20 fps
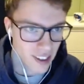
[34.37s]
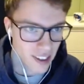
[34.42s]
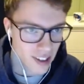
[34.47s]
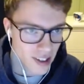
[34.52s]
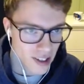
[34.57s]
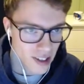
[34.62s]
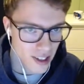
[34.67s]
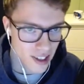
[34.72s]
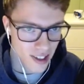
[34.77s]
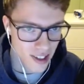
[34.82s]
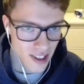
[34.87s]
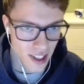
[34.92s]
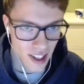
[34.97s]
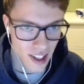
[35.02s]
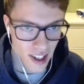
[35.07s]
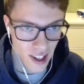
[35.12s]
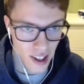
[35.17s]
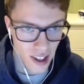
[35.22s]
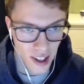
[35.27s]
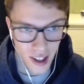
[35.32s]
this is
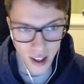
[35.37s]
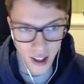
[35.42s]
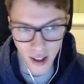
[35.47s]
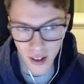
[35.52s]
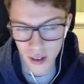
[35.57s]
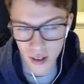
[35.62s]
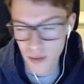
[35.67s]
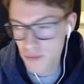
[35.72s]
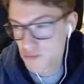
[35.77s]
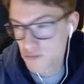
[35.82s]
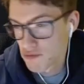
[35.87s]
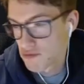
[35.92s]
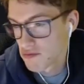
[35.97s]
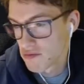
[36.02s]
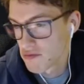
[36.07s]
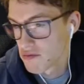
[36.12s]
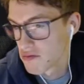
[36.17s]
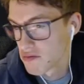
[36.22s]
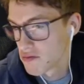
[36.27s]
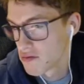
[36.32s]
a
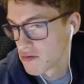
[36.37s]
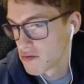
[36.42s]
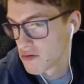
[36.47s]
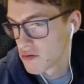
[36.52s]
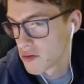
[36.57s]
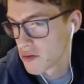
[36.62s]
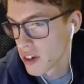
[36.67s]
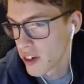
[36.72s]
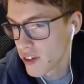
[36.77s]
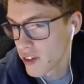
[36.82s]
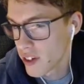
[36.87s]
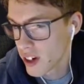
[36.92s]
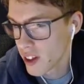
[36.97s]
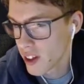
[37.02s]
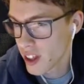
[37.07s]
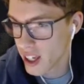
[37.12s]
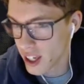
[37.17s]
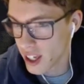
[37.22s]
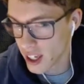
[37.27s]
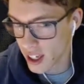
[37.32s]

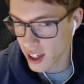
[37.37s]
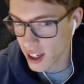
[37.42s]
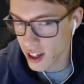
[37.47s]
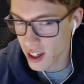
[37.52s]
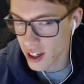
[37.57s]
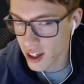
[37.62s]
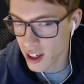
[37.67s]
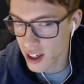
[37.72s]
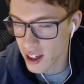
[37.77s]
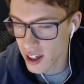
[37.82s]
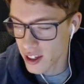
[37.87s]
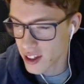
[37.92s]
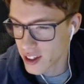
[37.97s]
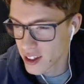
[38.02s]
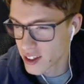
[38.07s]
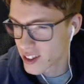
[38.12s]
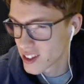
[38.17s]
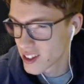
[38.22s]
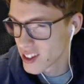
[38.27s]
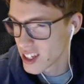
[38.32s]
fairly
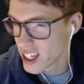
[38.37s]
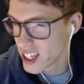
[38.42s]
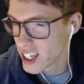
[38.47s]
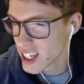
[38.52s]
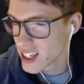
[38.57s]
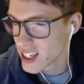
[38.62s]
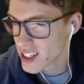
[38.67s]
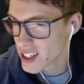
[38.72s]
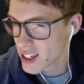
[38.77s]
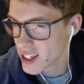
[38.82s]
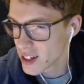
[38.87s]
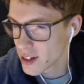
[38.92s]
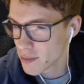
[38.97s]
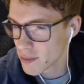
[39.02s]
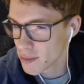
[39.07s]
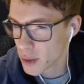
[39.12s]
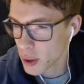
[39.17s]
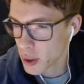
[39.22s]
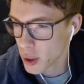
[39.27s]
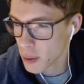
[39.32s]
easy
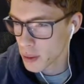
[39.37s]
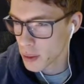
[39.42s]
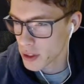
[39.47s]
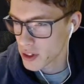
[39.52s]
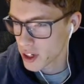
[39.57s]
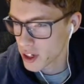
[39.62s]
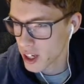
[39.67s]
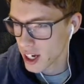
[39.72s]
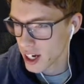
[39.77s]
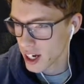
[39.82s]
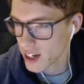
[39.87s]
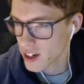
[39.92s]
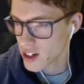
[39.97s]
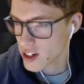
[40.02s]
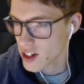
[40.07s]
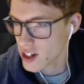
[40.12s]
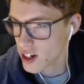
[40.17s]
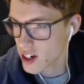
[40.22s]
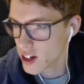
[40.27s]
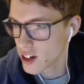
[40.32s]
Pokemon to
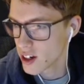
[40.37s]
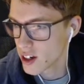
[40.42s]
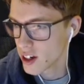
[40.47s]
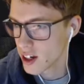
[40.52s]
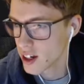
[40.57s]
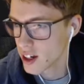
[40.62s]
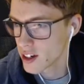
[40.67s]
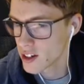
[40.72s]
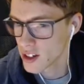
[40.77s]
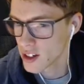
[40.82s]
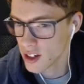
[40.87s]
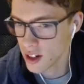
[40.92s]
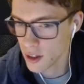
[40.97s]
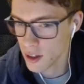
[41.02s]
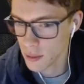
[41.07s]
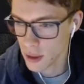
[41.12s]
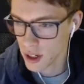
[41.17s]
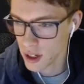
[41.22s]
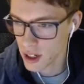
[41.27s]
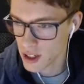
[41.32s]
catch. And so
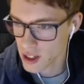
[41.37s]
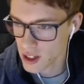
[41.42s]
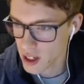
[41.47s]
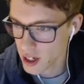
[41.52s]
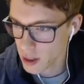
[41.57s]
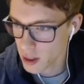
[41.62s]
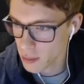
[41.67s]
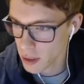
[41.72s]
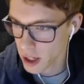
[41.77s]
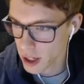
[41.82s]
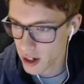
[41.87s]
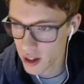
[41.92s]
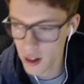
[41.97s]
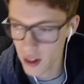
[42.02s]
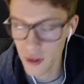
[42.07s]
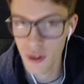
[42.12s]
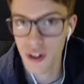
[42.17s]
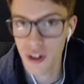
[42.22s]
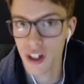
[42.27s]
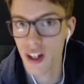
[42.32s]
I'm gonna send up my
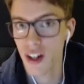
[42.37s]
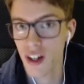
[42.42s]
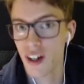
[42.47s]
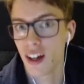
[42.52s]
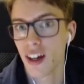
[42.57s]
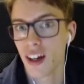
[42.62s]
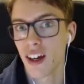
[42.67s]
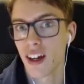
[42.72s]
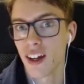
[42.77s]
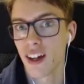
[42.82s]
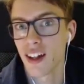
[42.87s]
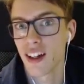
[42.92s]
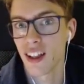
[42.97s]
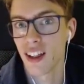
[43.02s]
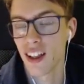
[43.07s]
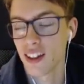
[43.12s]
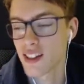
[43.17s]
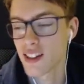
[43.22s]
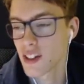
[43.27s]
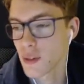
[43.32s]
Holocha and
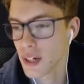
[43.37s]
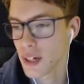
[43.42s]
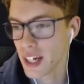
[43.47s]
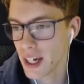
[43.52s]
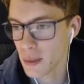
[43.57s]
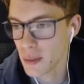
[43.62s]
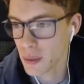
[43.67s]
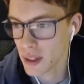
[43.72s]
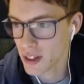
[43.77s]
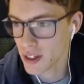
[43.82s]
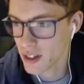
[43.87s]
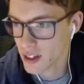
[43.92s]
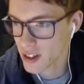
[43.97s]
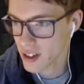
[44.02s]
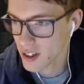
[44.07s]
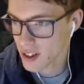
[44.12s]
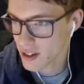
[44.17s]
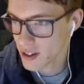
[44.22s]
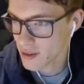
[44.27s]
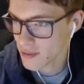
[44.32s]
let's see what
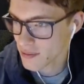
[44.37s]
happens.